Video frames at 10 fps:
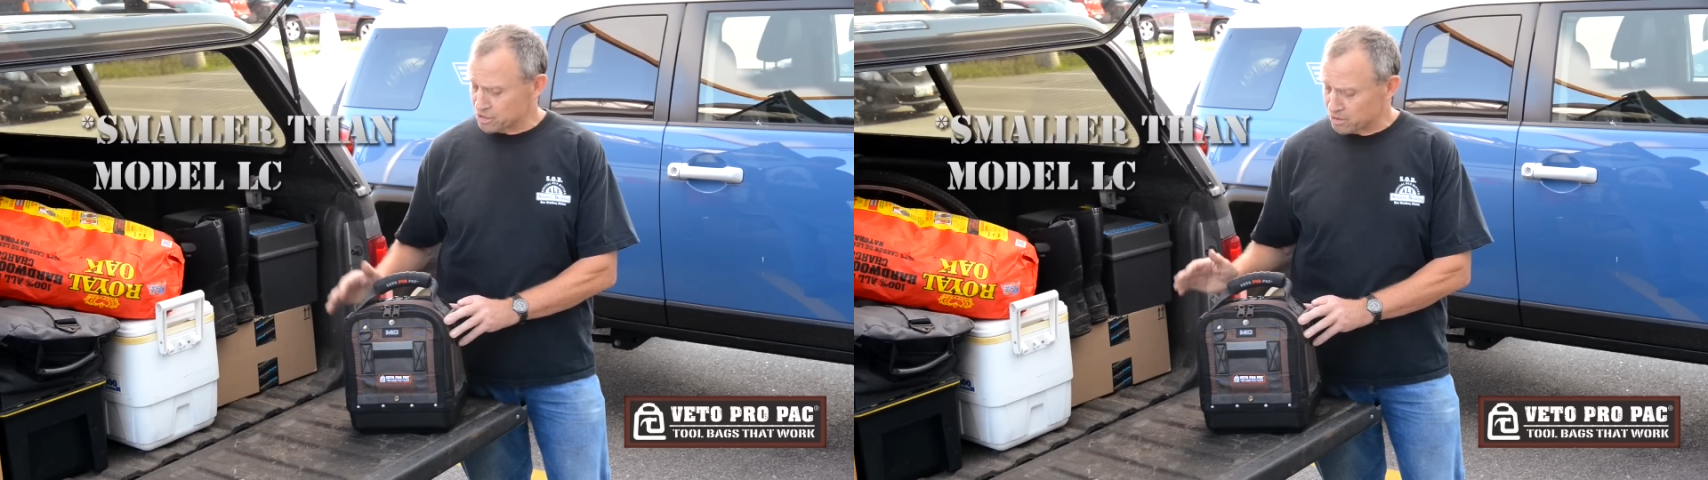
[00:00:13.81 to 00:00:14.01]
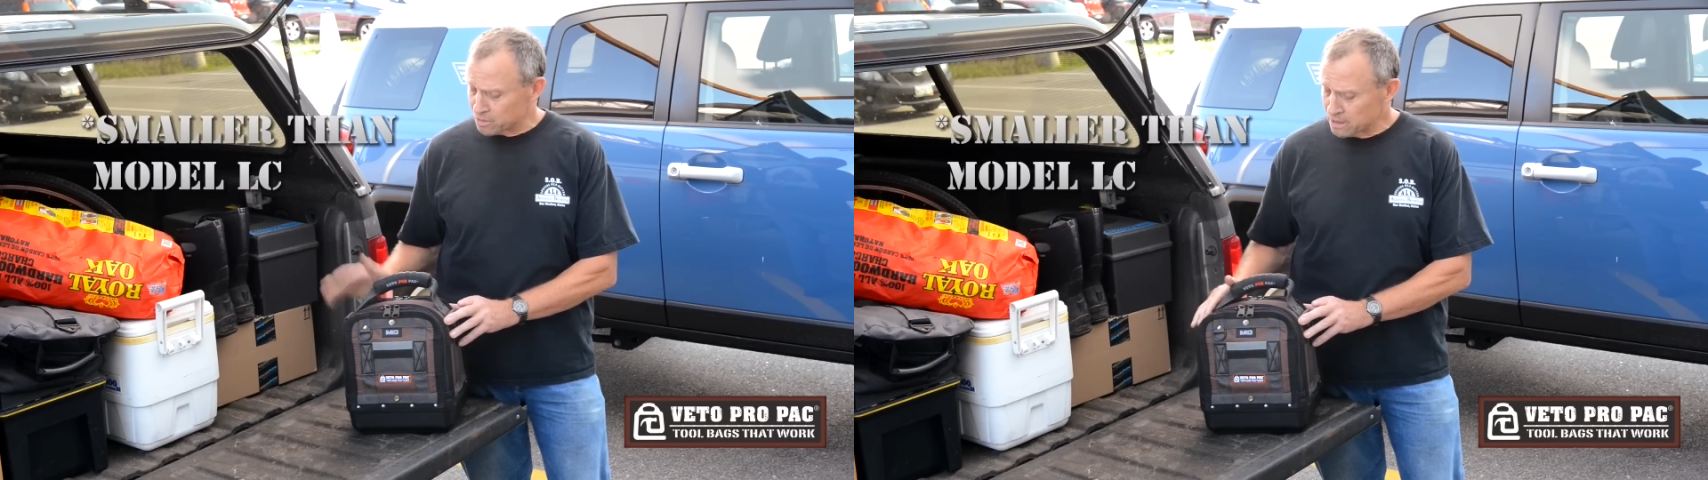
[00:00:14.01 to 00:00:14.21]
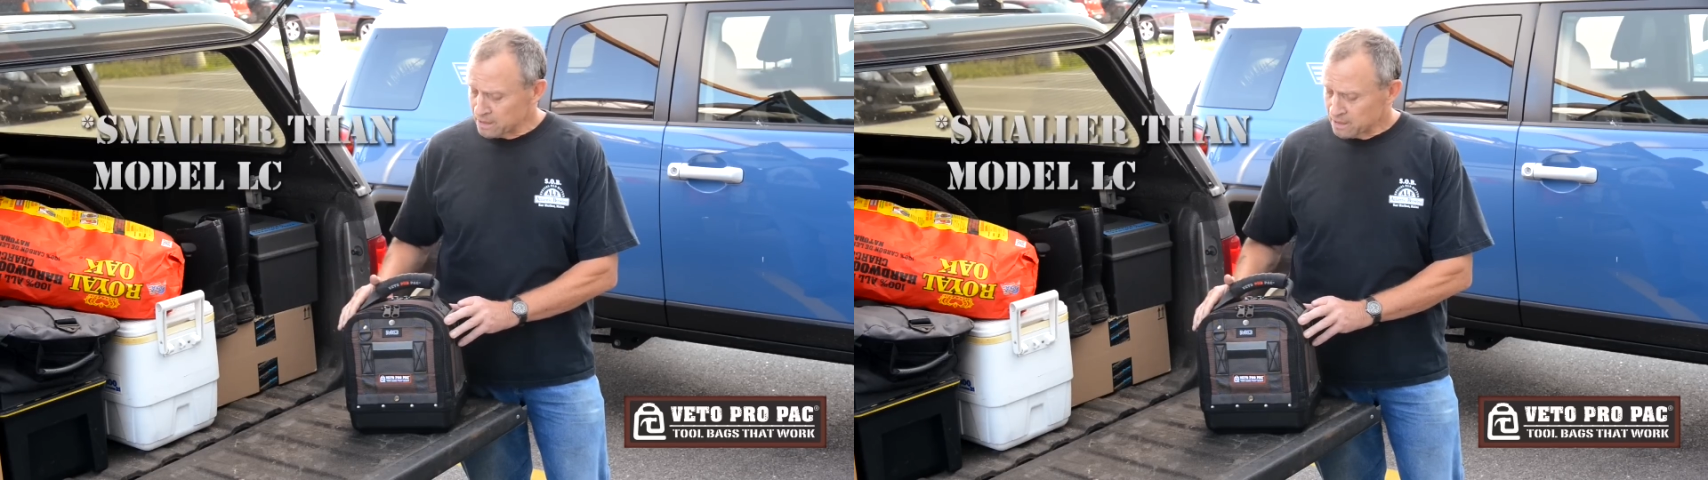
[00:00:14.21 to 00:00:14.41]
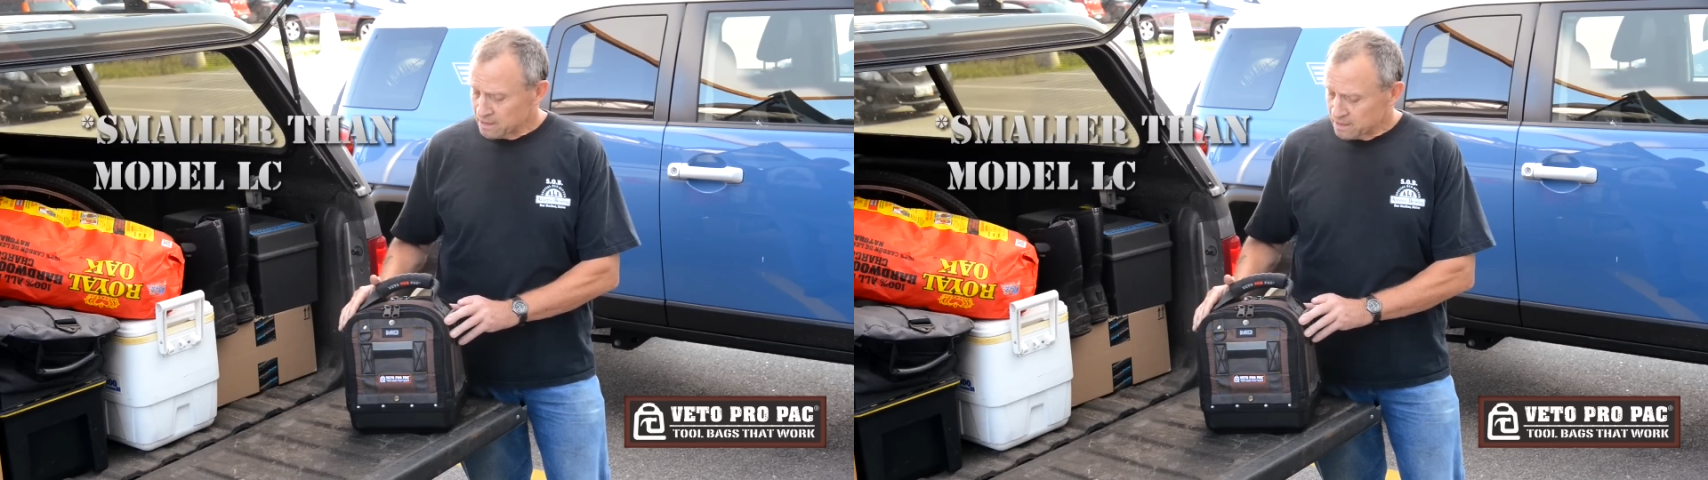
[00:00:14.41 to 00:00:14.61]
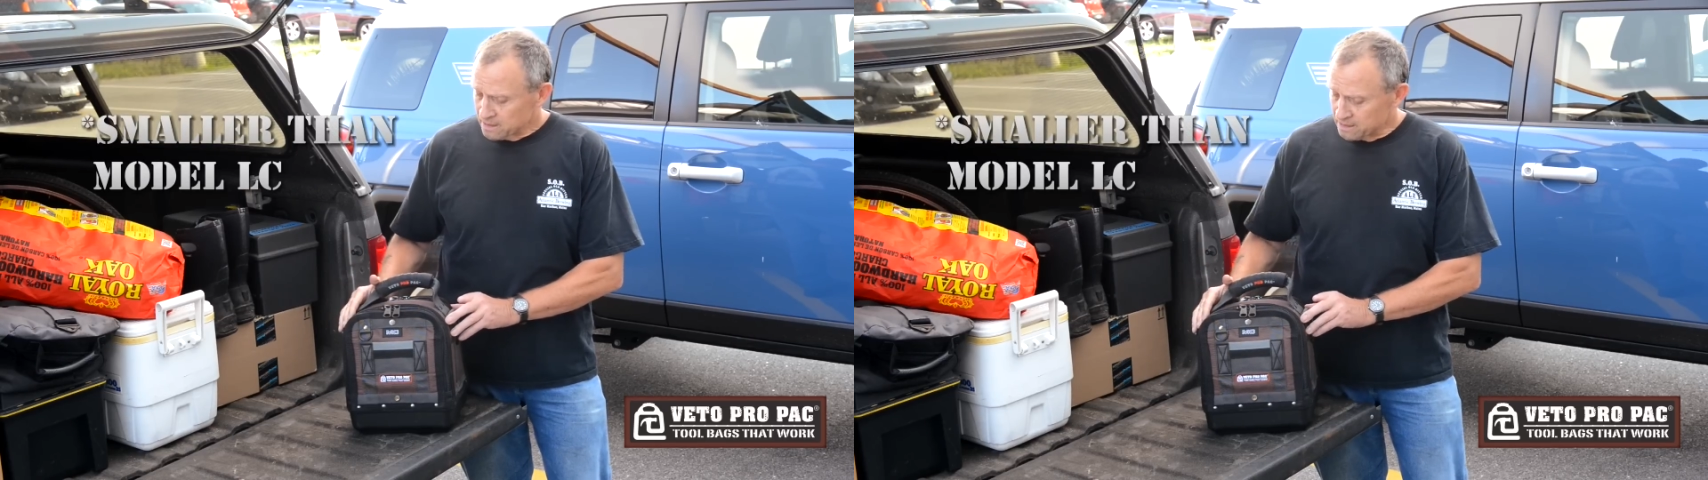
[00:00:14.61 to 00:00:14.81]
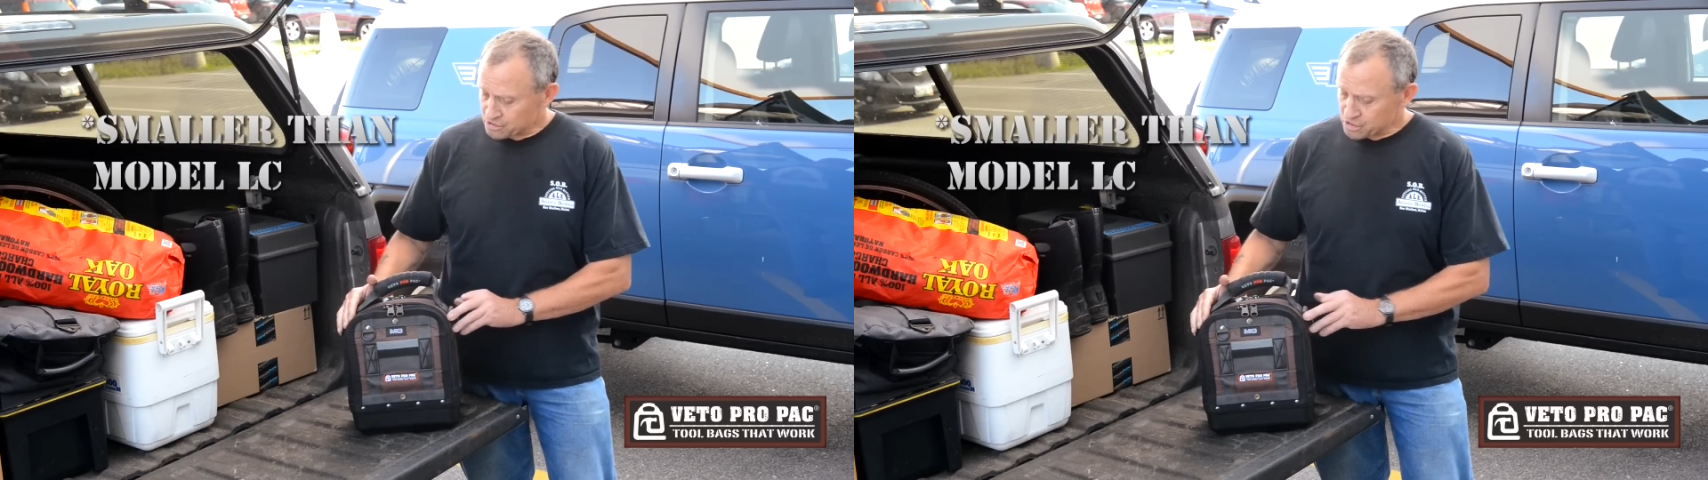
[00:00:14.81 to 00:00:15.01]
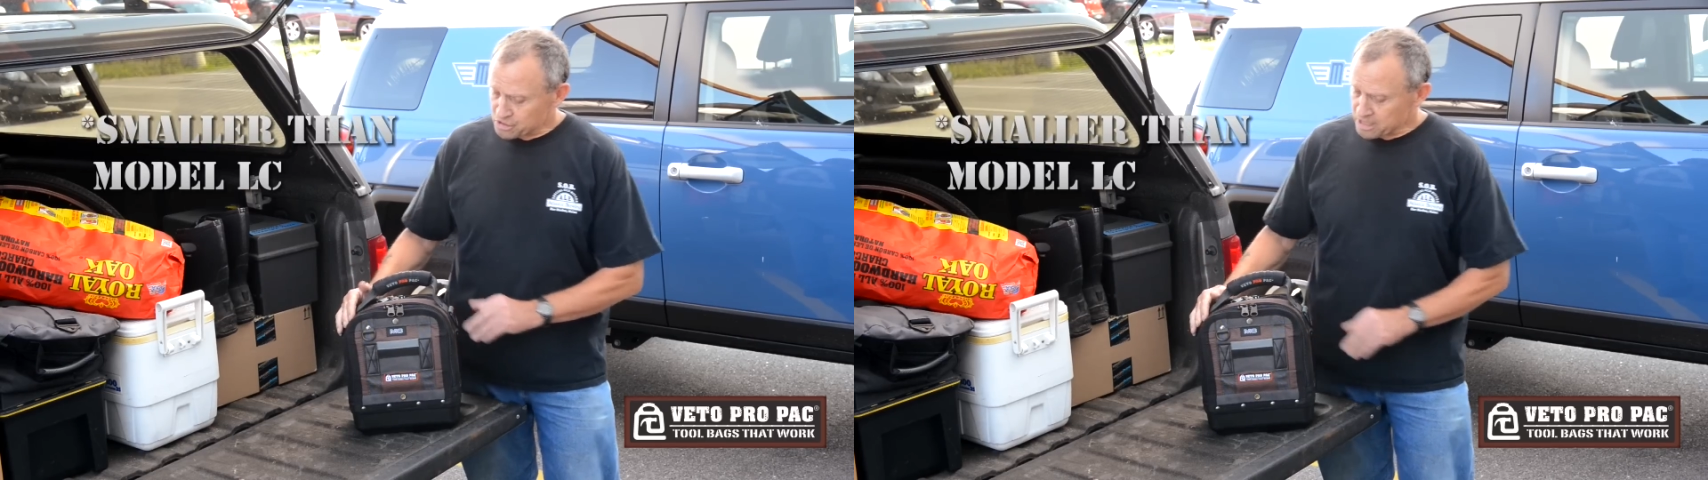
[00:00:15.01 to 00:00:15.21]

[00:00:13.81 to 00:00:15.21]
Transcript: so this is